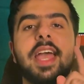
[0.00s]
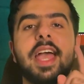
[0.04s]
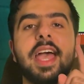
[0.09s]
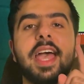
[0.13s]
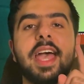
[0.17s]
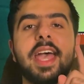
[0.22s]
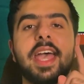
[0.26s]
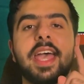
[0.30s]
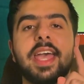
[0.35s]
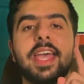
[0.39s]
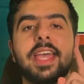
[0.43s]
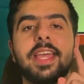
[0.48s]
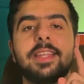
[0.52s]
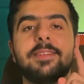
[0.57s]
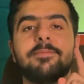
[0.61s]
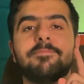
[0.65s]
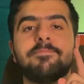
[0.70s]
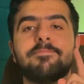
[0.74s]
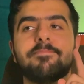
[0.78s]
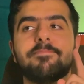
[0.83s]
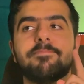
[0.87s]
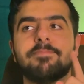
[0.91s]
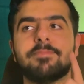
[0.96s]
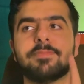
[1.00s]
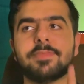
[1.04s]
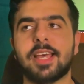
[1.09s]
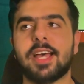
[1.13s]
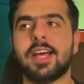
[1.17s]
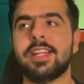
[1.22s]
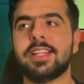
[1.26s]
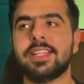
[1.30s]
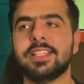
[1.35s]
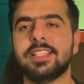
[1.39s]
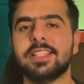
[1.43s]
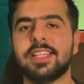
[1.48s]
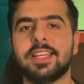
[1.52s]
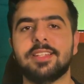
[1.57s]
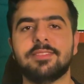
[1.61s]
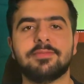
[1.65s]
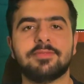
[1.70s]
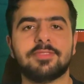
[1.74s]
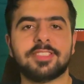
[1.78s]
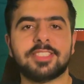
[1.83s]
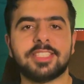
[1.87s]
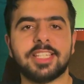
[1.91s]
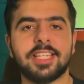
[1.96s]
And until
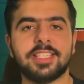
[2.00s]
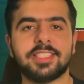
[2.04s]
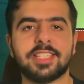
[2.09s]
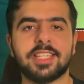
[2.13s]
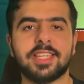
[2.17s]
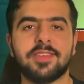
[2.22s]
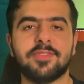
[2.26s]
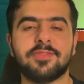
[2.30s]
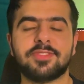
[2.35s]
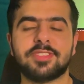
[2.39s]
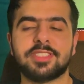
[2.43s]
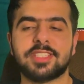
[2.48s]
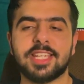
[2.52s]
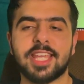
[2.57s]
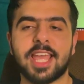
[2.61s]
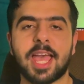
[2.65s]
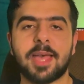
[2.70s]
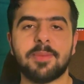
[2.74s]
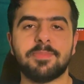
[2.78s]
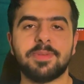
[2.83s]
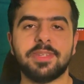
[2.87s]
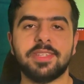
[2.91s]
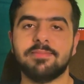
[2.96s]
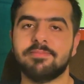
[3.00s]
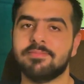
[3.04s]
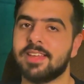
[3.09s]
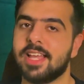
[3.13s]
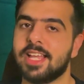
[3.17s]
then, stay safe, stay happy,